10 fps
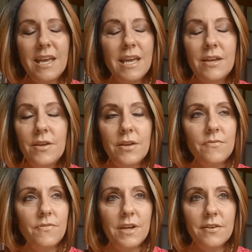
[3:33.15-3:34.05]
It
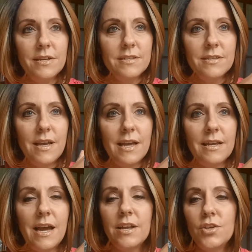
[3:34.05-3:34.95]
varies.
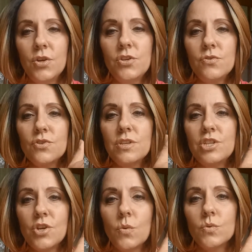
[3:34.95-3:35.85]
I usually
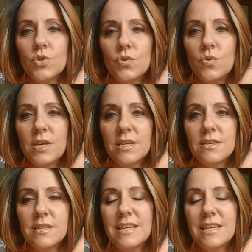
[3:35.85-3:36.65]
don't do this.